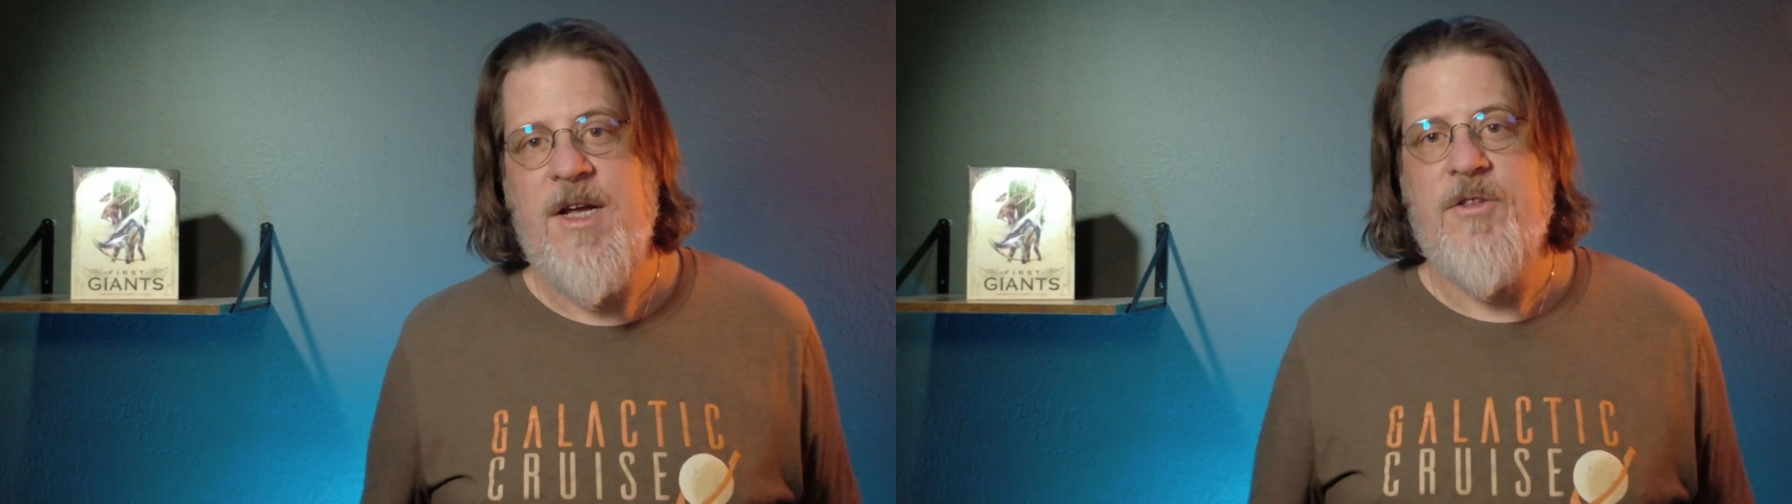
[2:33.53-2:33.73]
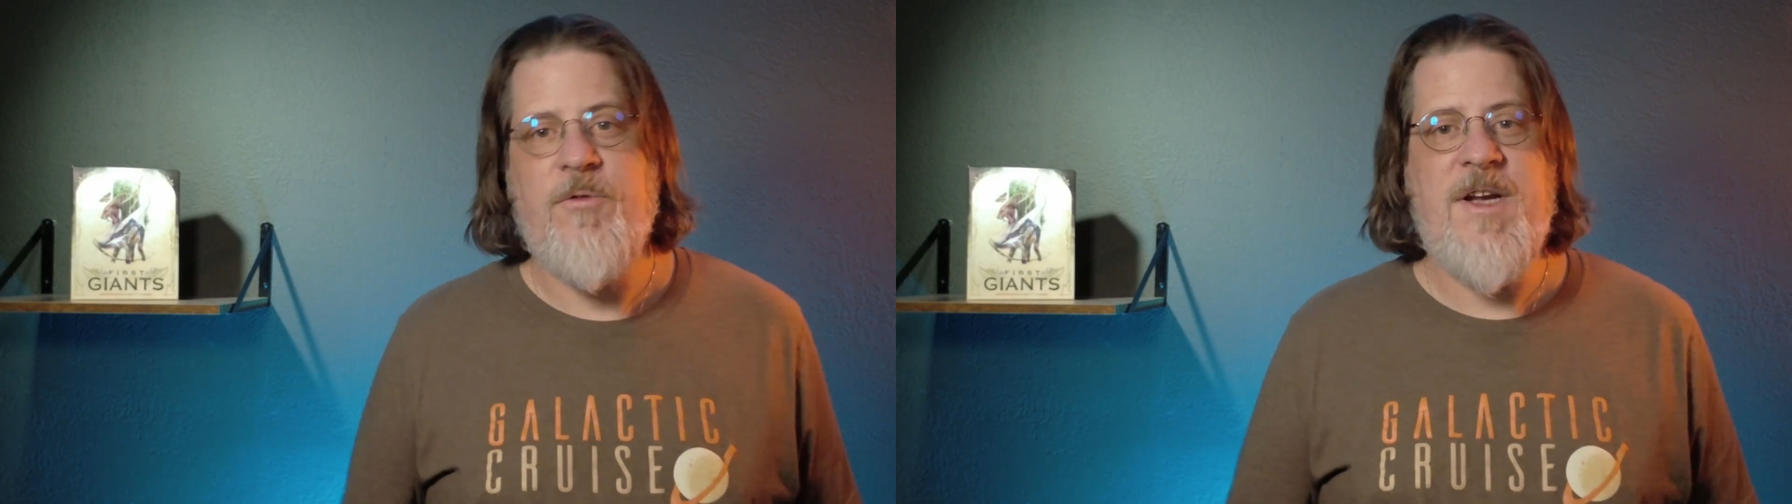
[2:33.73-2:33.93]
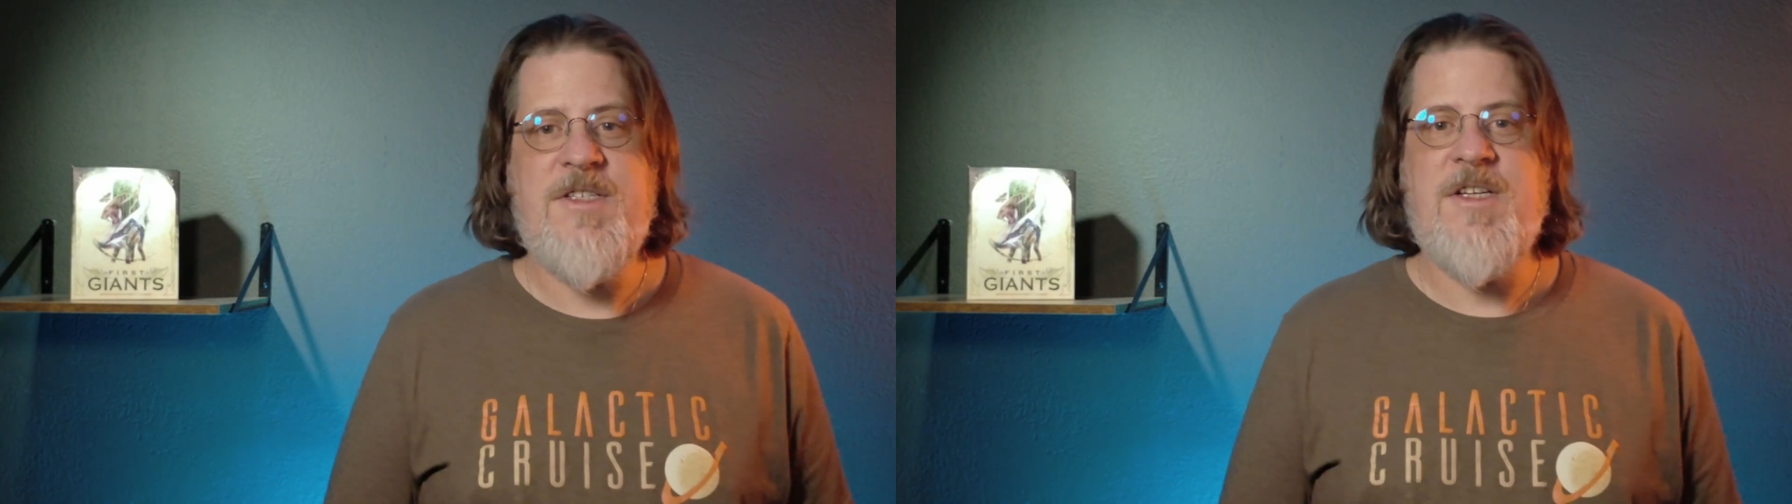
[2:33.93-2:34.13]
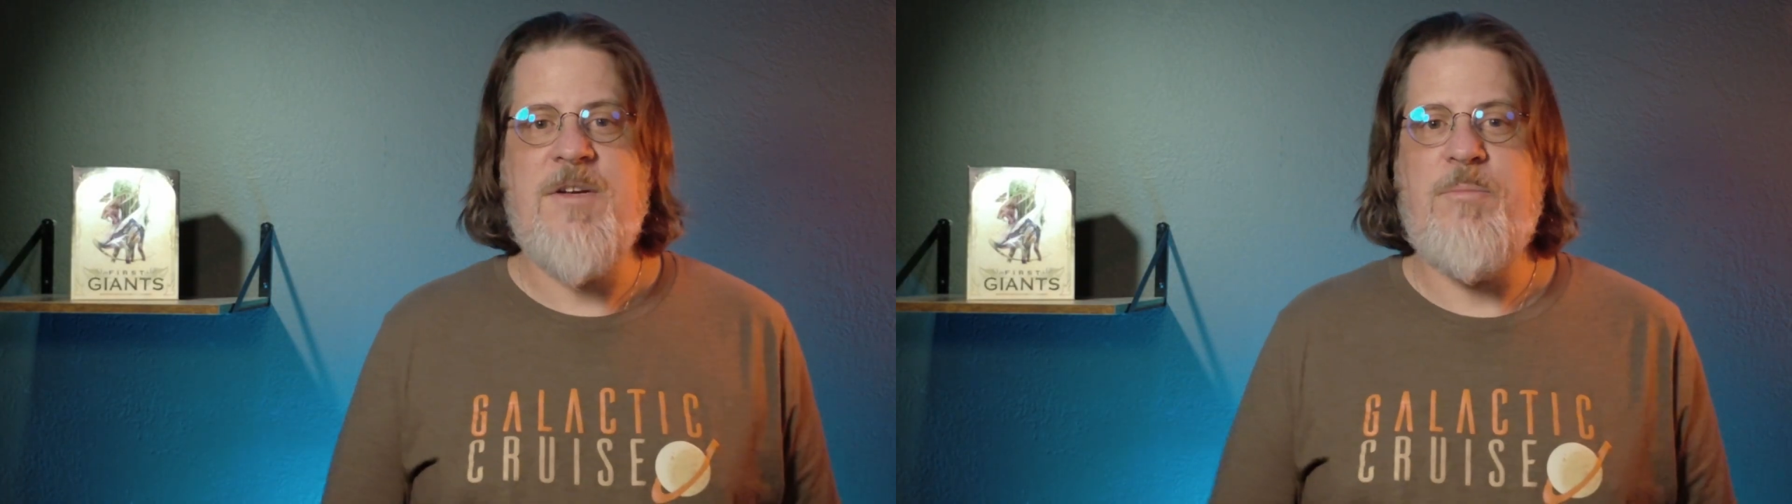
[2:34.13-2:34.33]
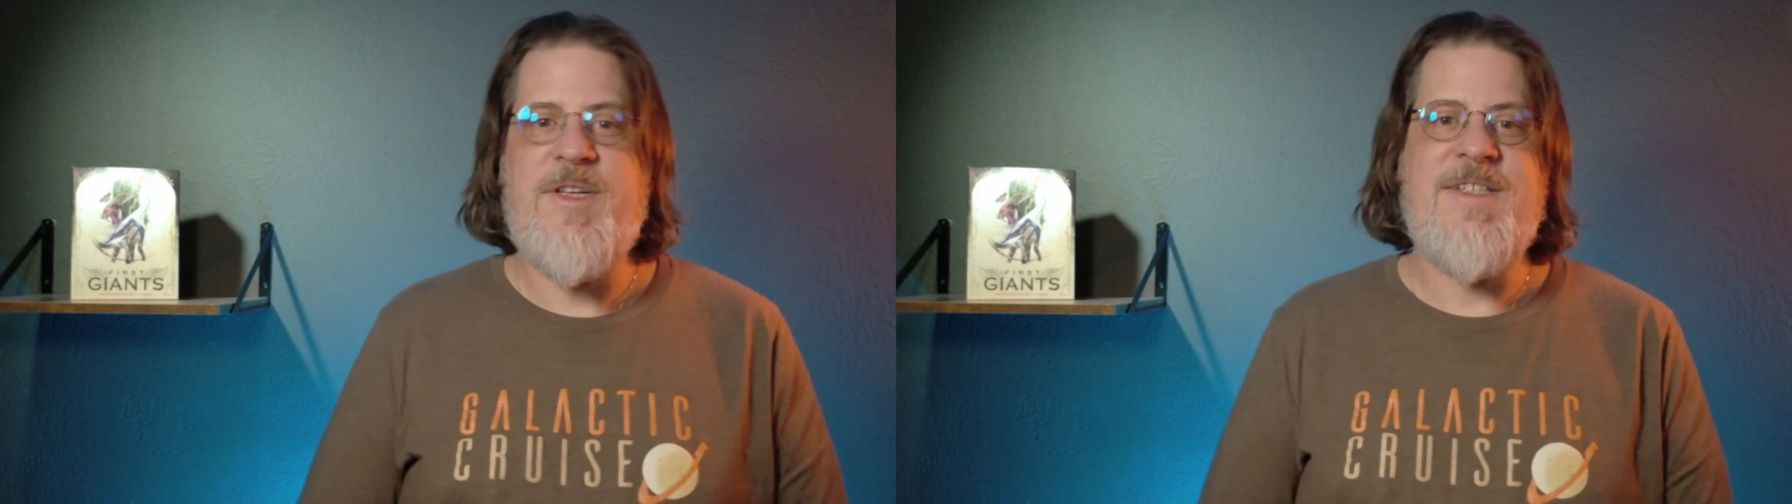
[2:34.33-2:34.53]
The race to
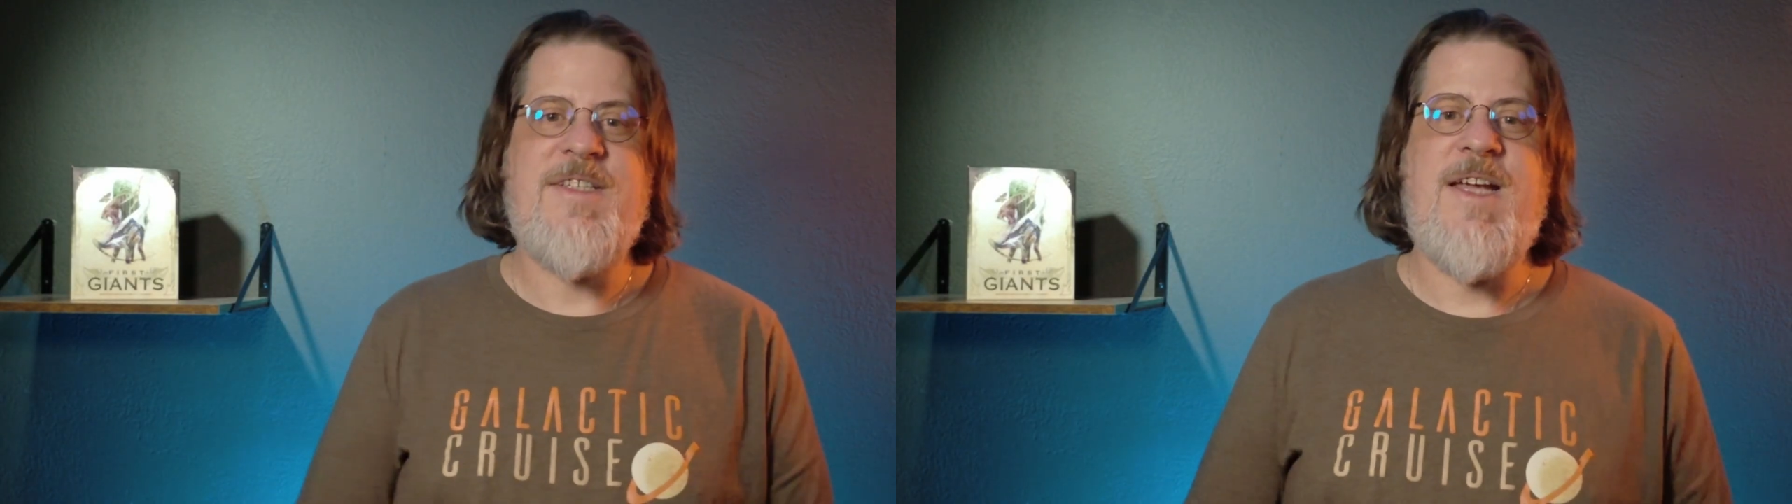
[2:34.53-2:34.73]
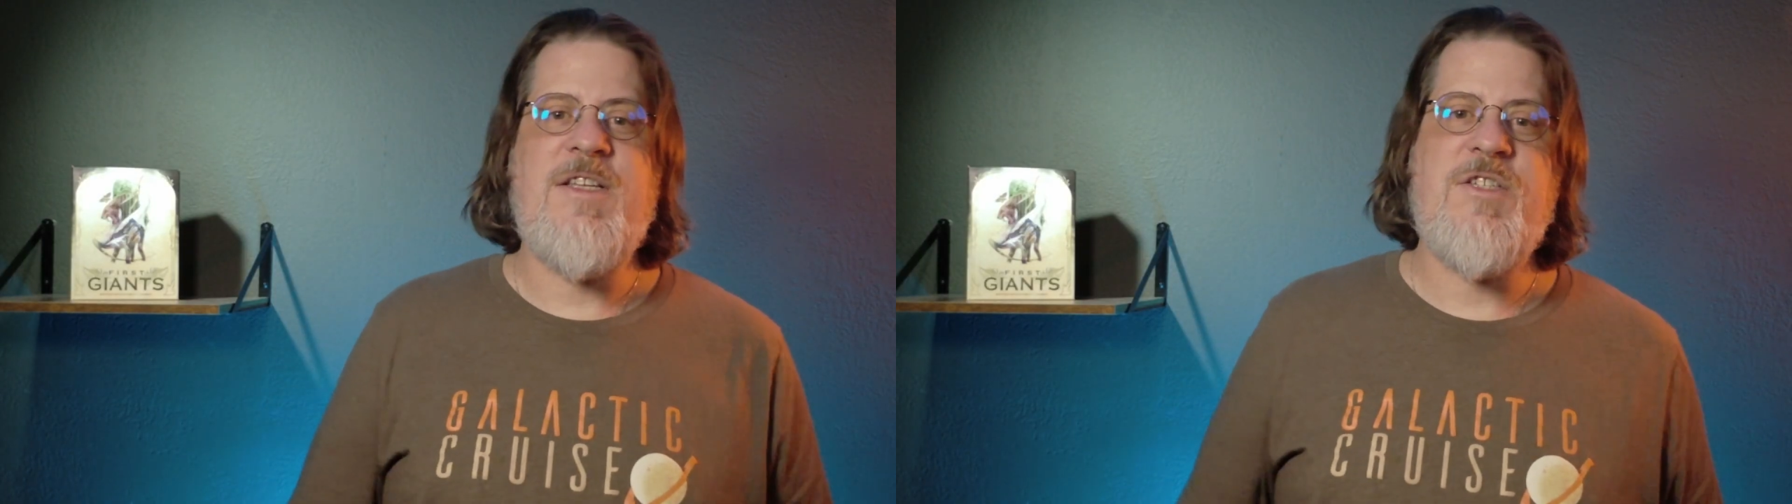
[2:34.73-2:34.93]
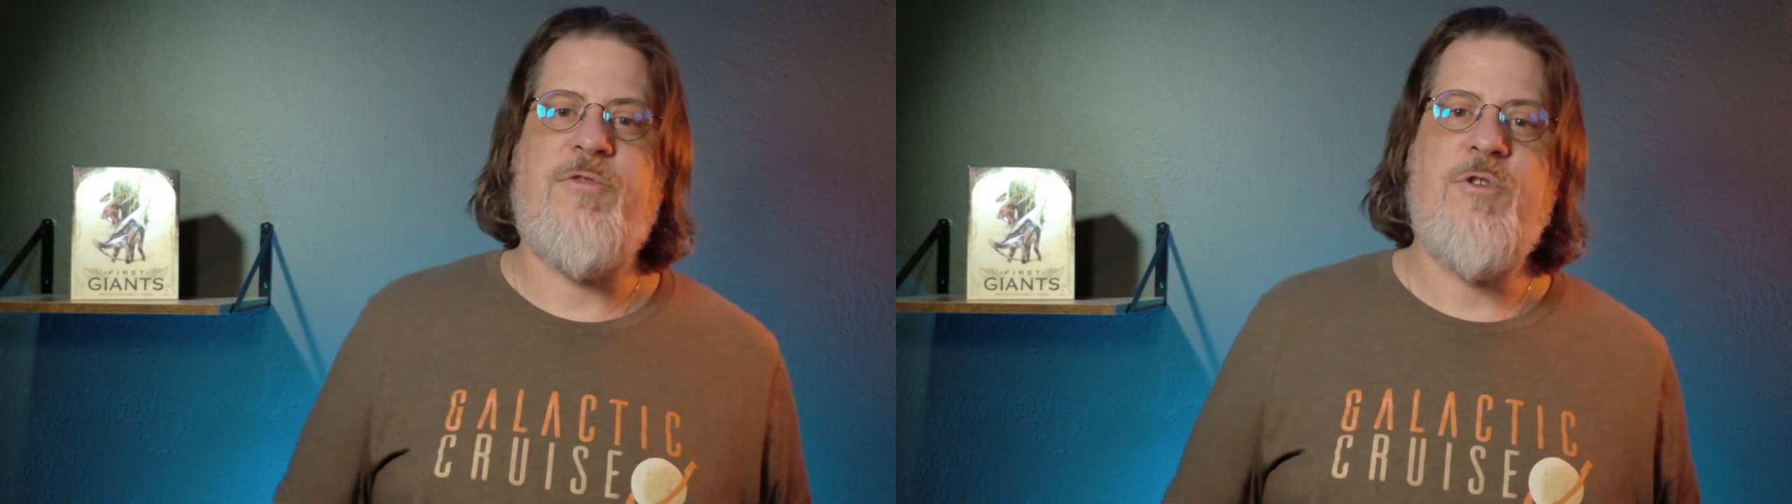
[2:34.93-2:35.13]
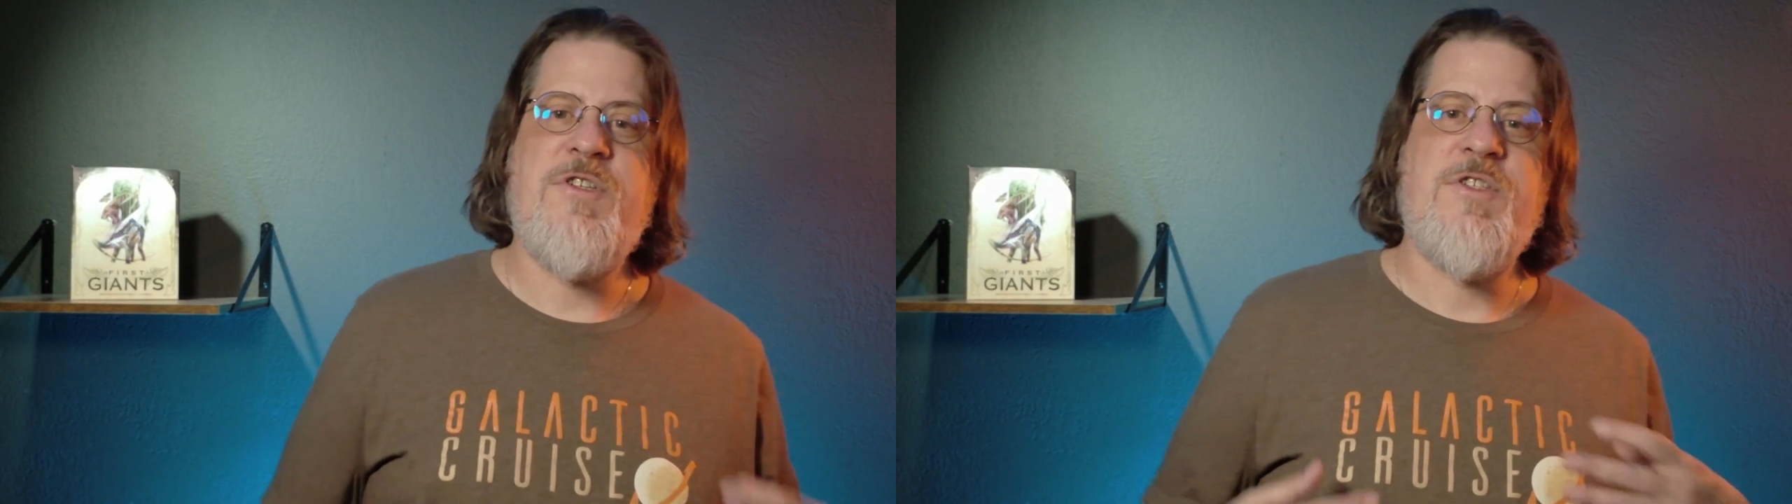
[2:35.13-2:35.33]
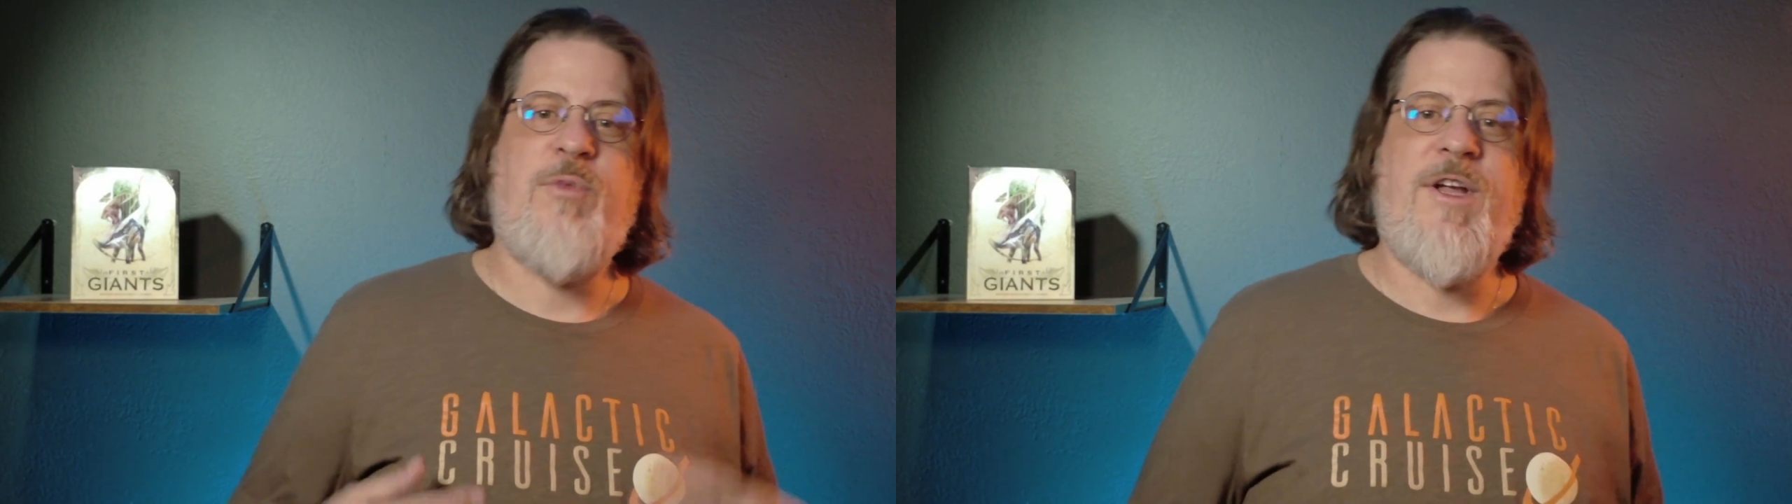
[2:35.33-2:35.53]
complete sets
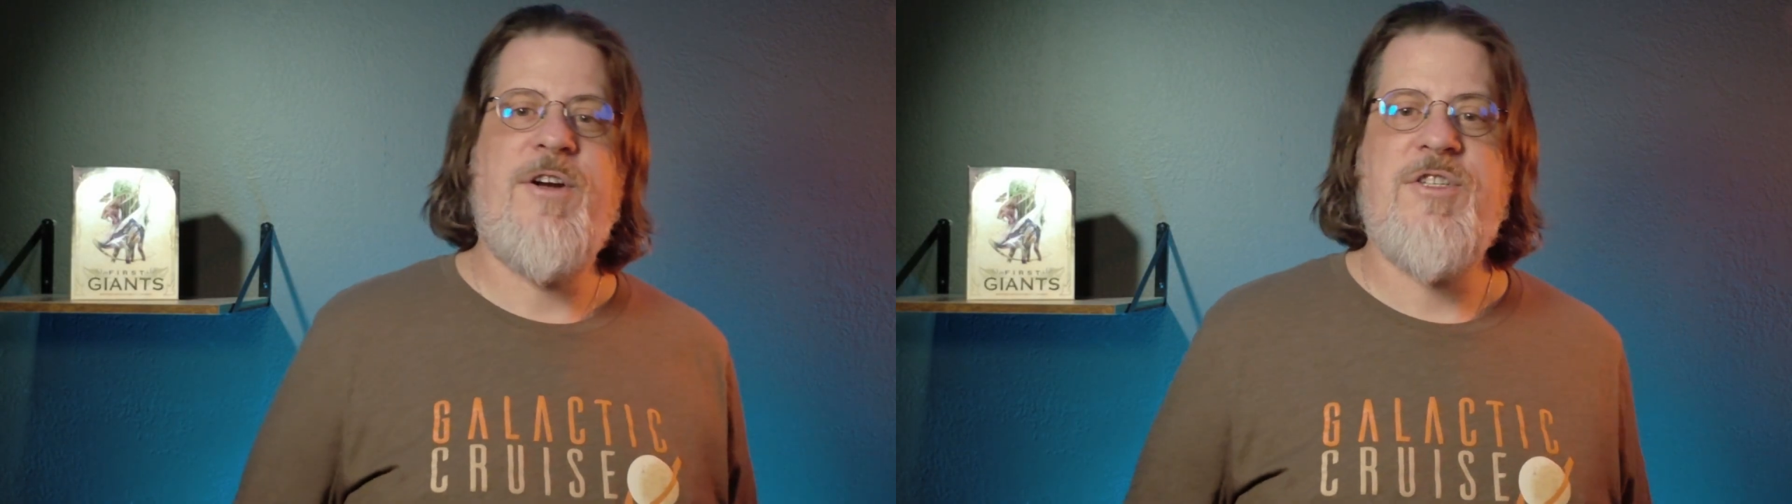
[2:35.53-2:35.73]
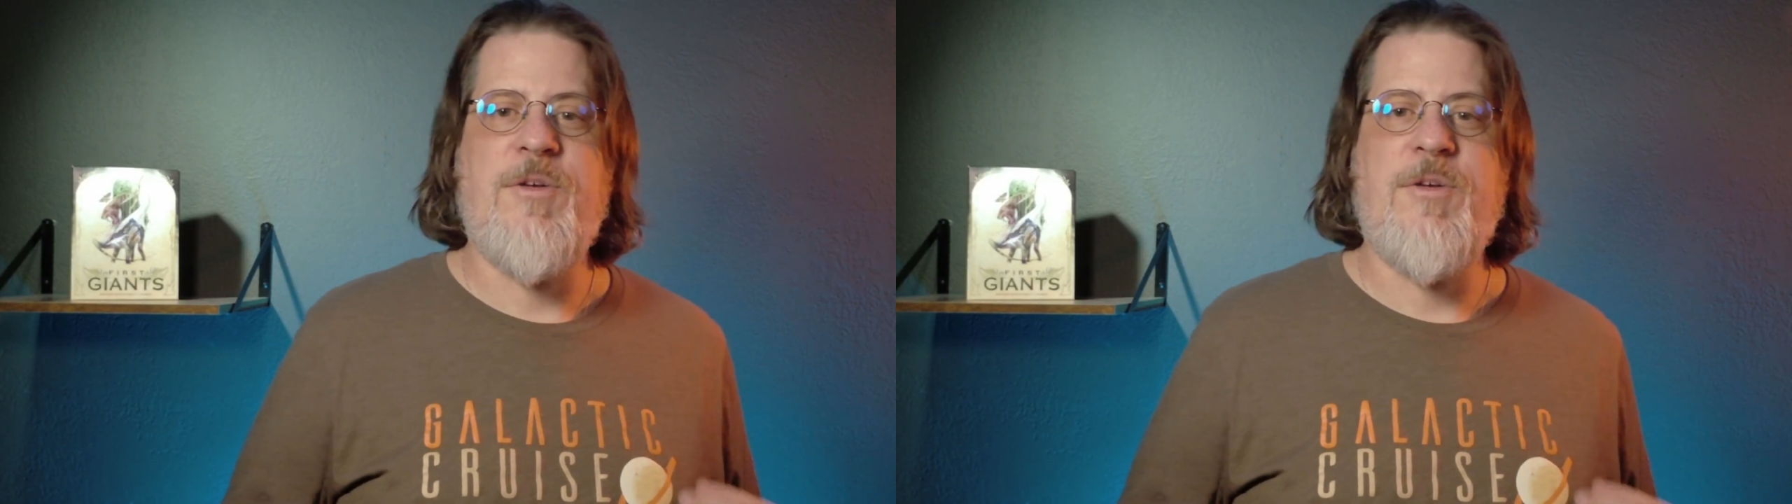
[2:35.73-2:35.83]
forces players